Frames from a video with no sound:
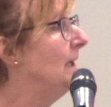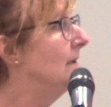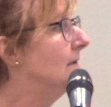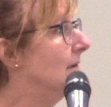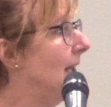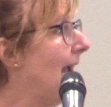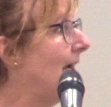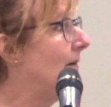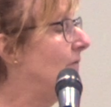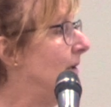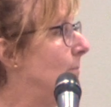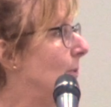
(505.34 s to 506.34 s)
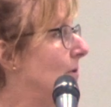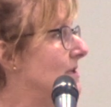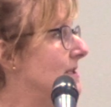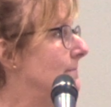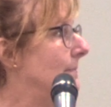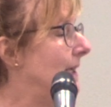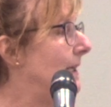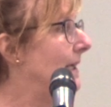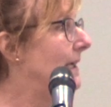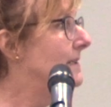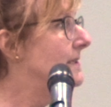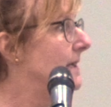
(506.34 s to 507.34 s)
The lack of in-person
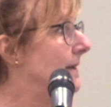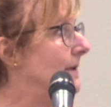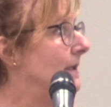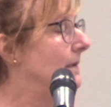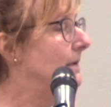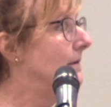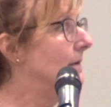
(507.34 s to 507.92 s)
meetings, I mean,